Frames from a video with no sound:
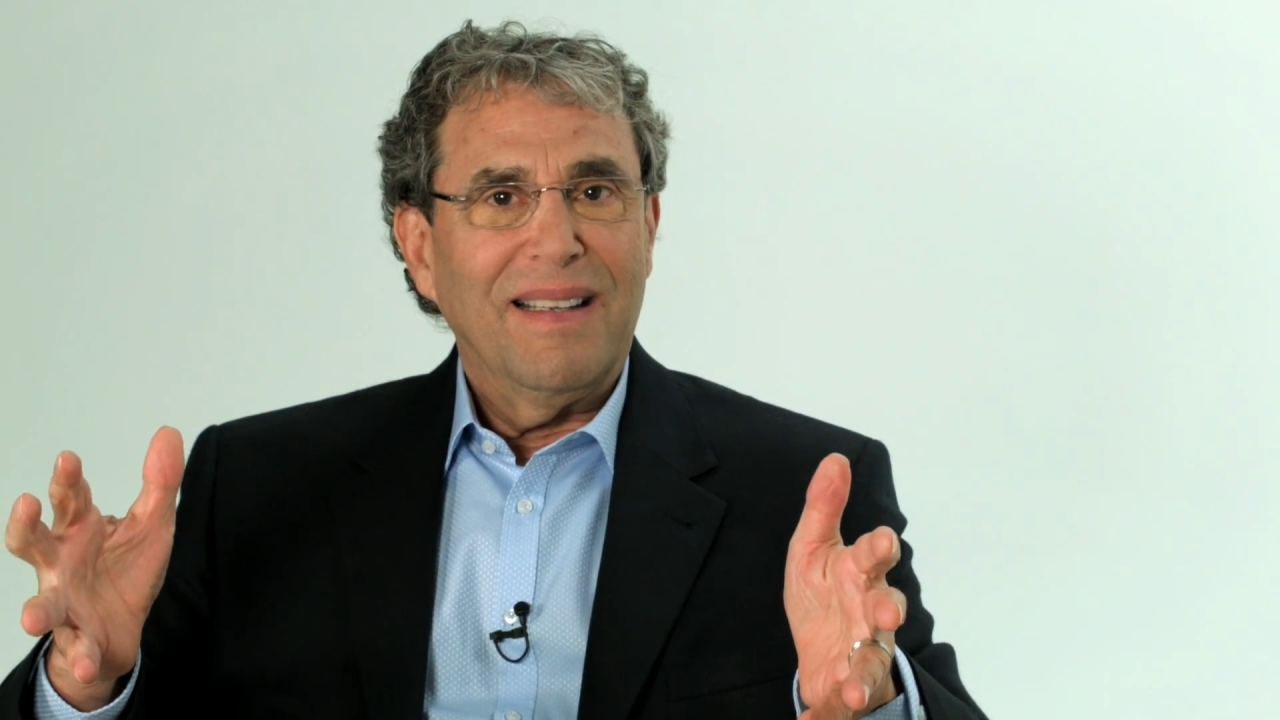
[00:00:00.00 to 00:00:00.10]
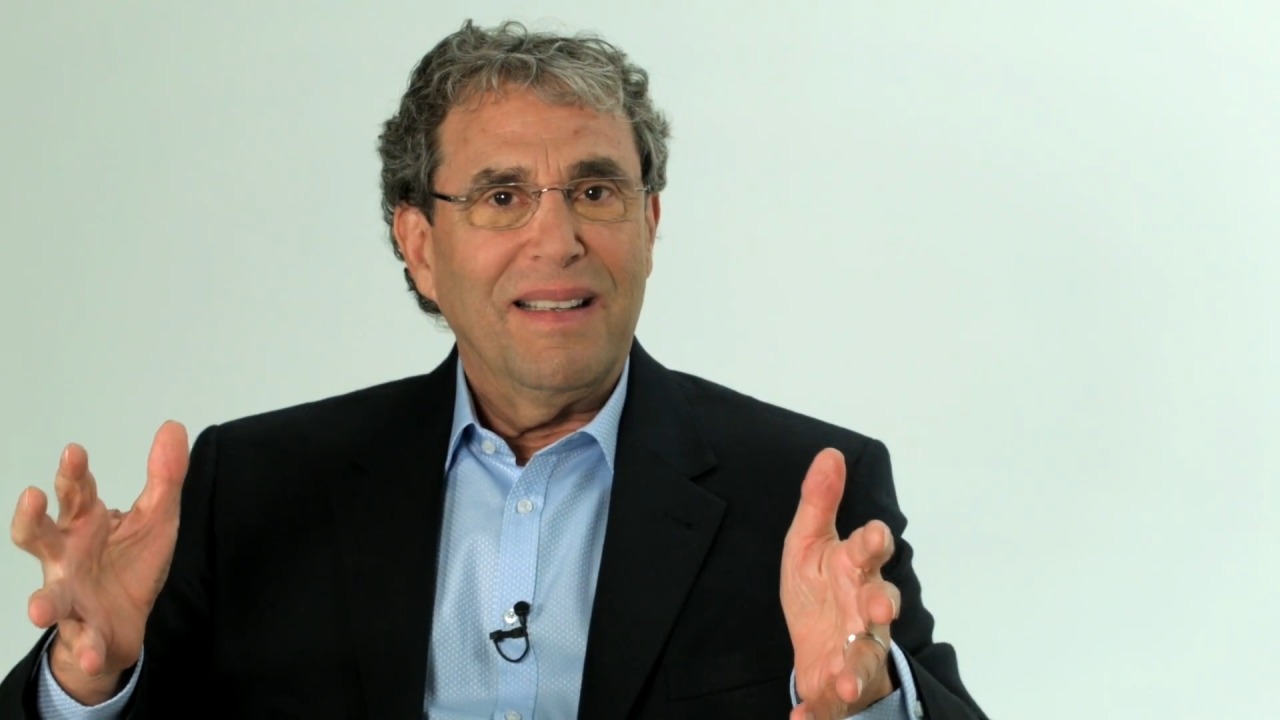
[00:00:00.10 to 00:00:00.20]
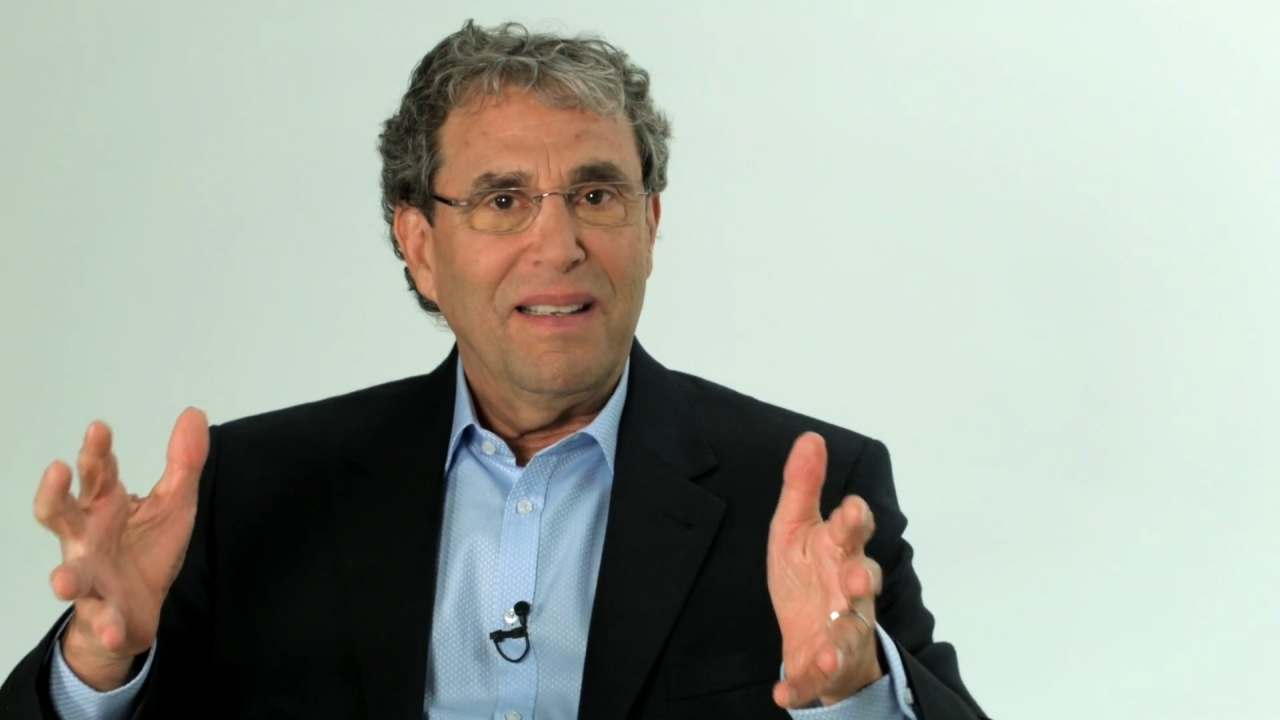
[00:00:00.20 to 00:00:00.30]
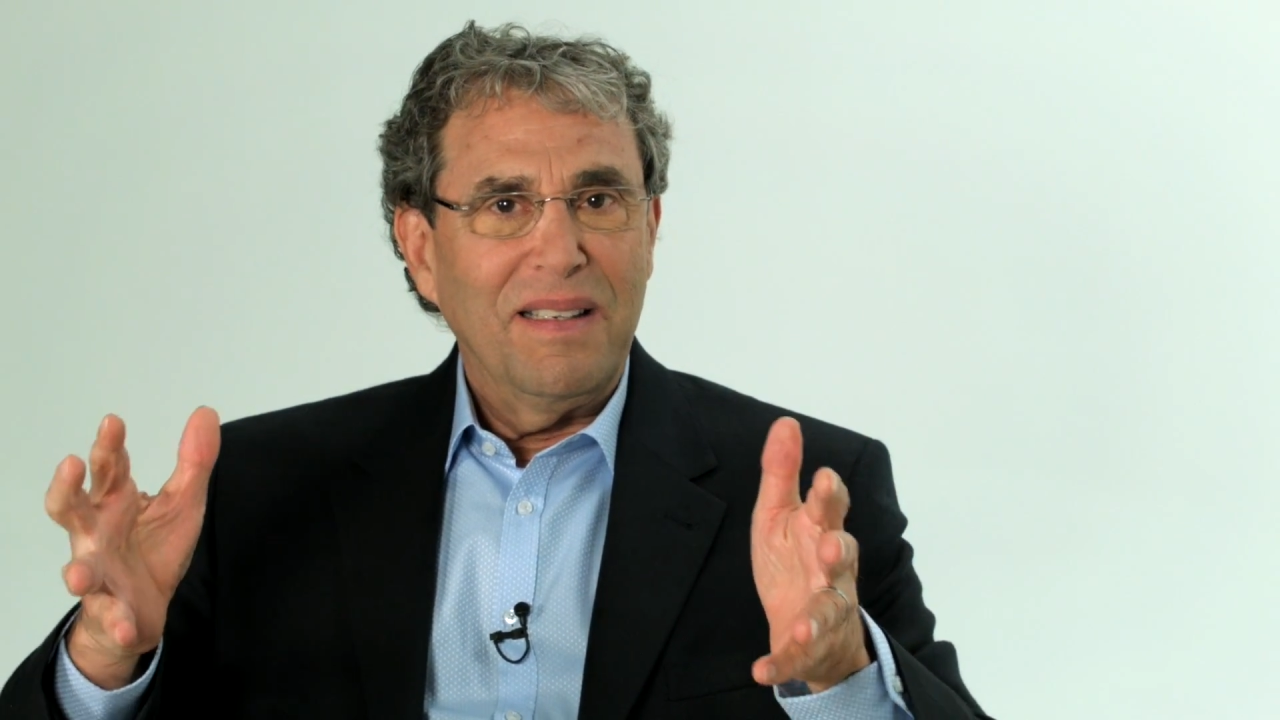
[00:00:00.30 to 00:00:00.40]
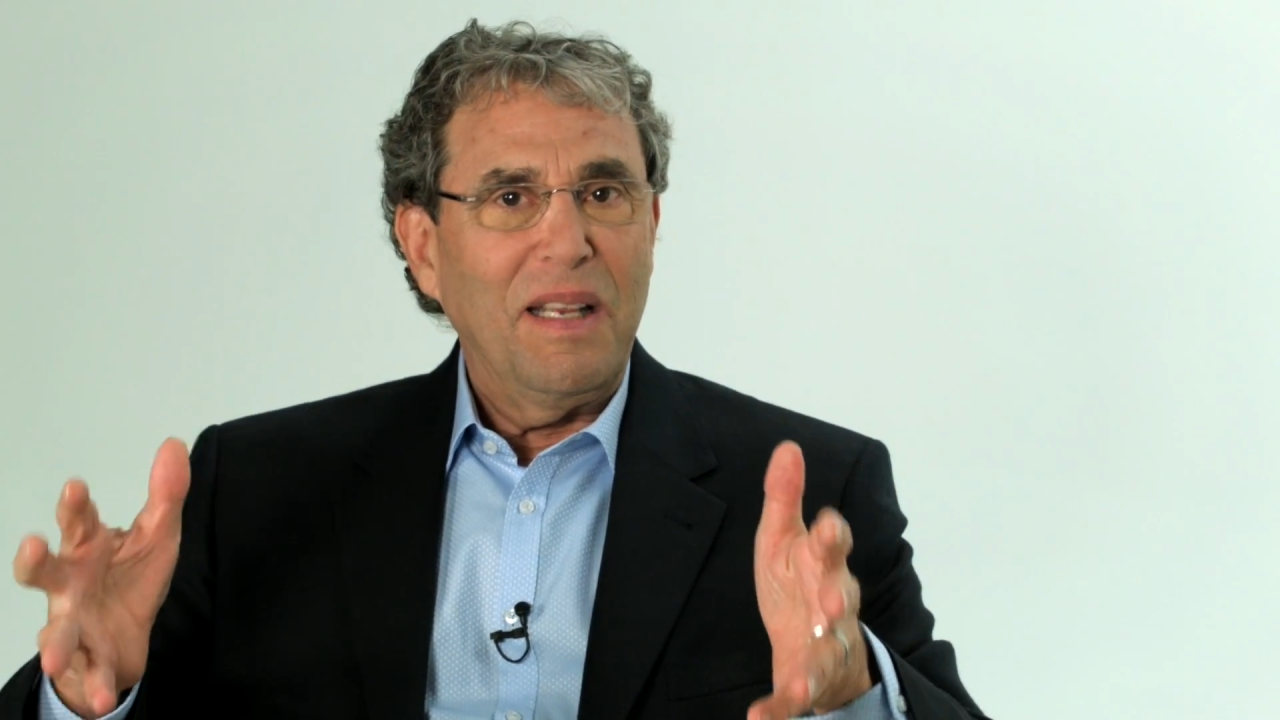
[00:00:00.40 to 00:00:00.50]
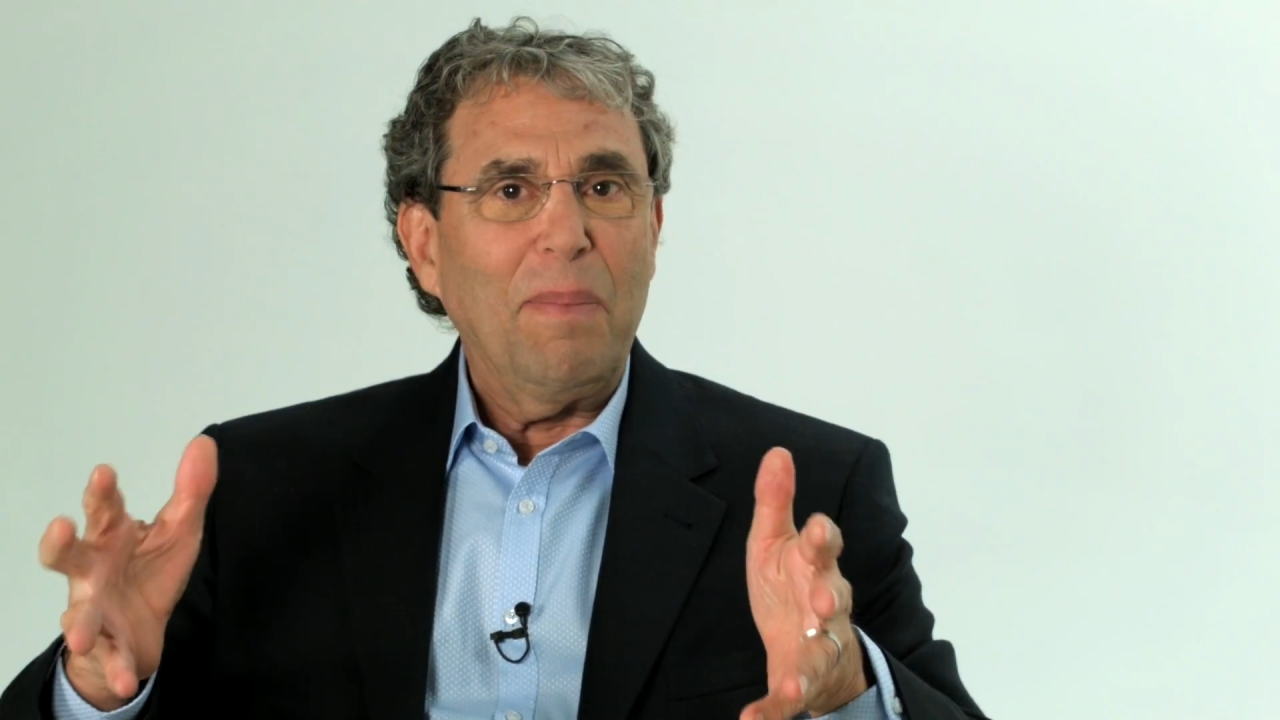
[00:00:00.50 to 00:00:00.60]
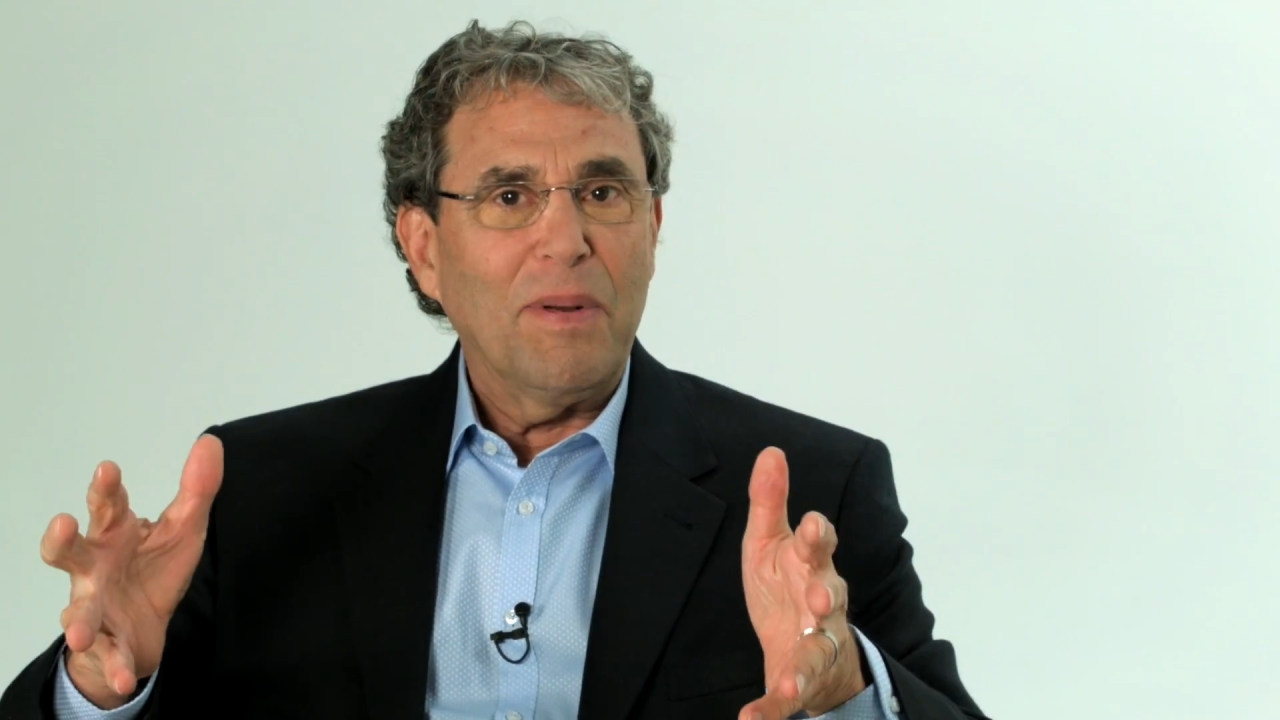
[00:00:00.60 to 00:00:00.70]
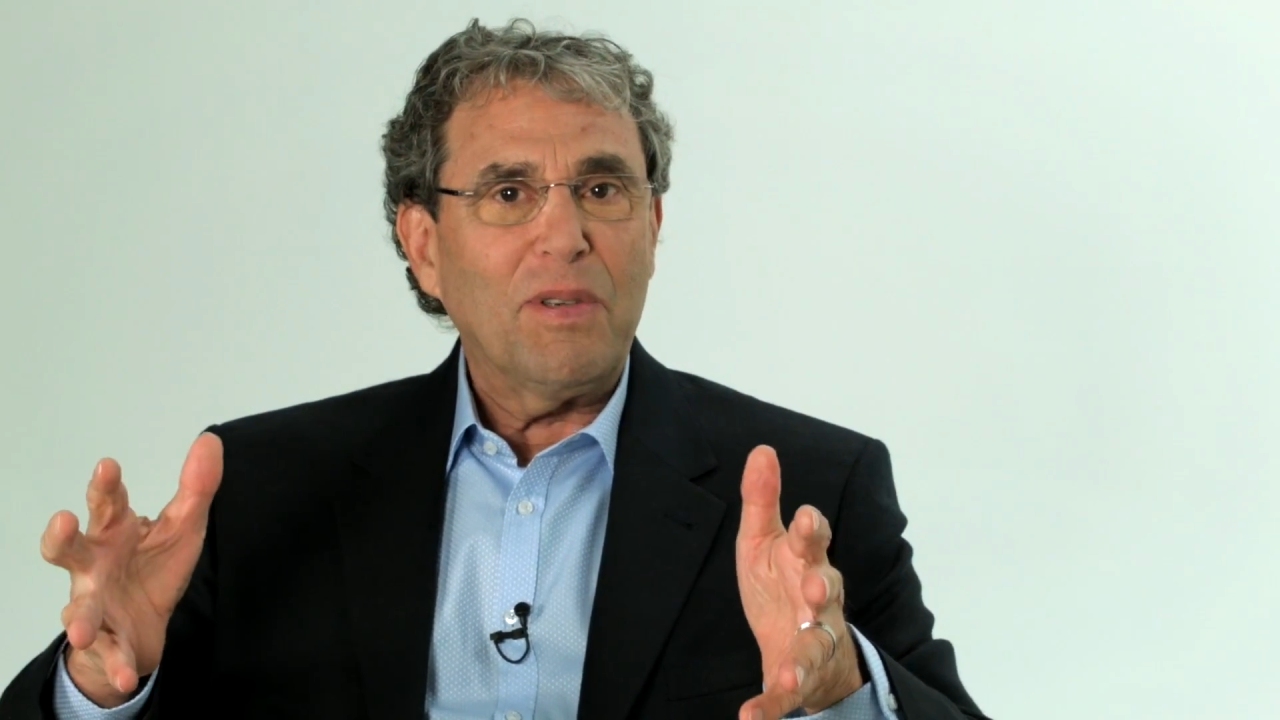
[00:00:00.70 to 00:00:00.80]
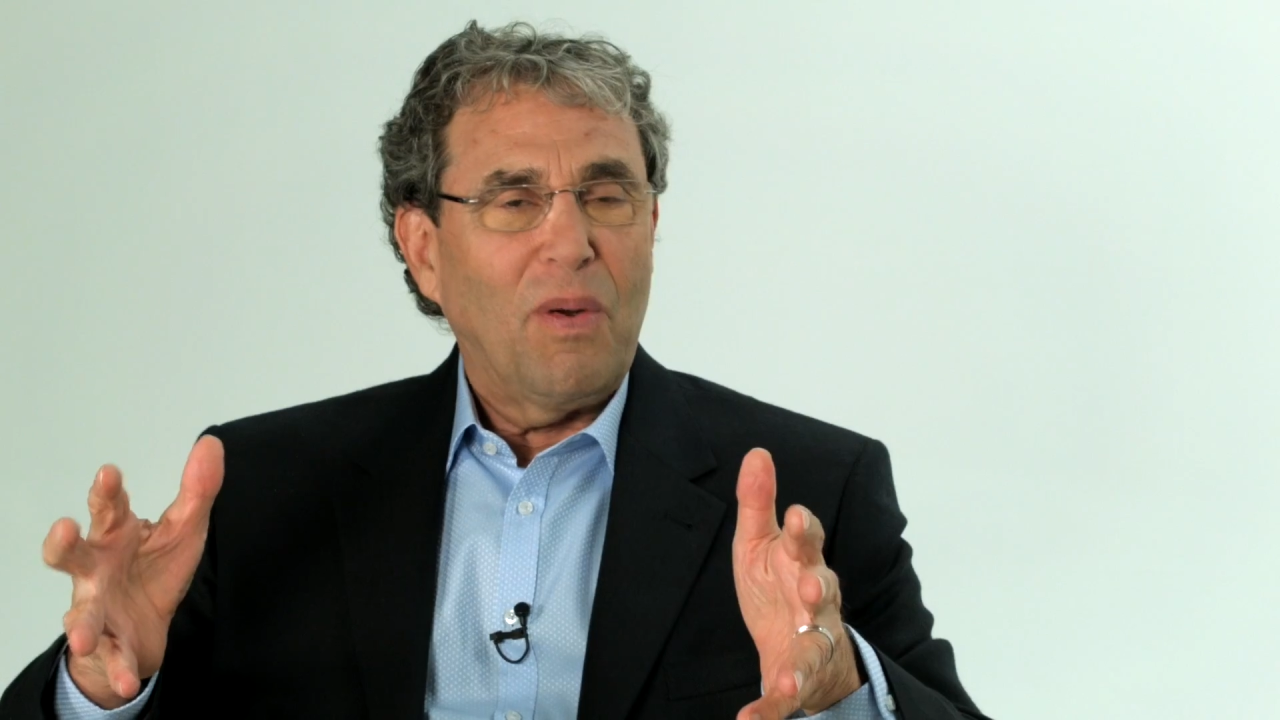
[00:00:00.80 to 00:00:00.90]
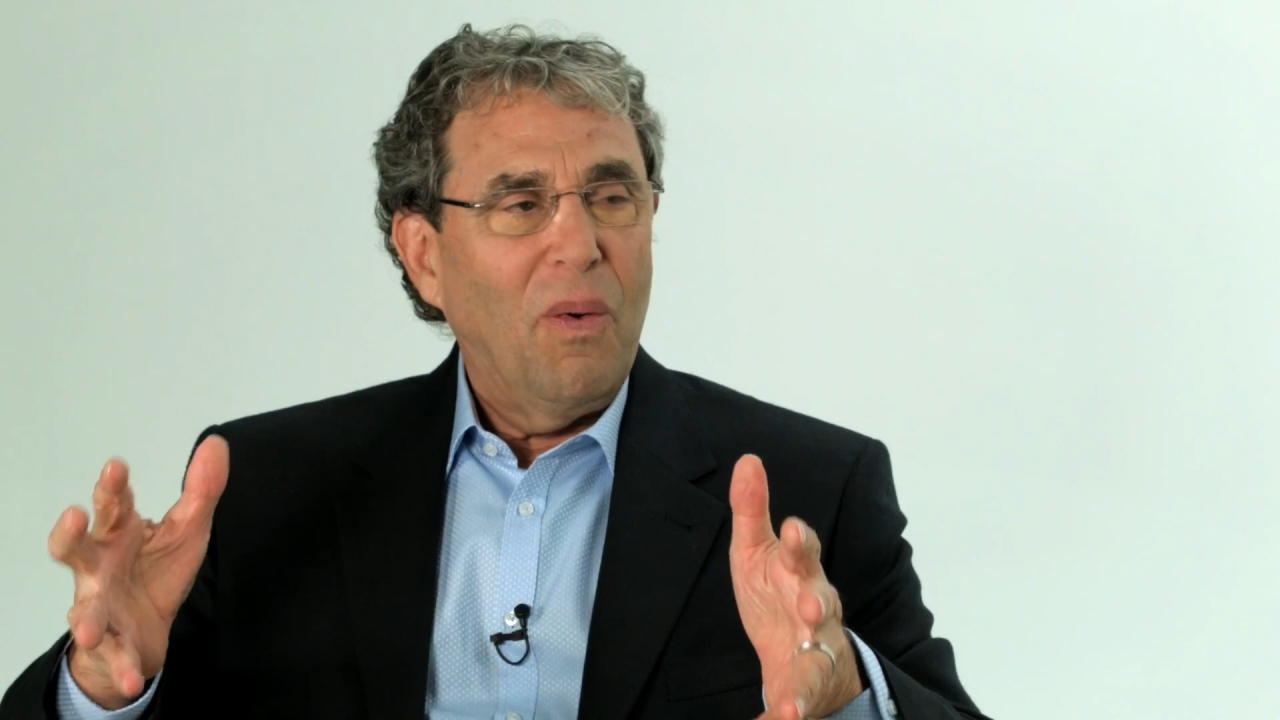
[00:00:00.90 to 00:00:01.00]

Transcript: the deepest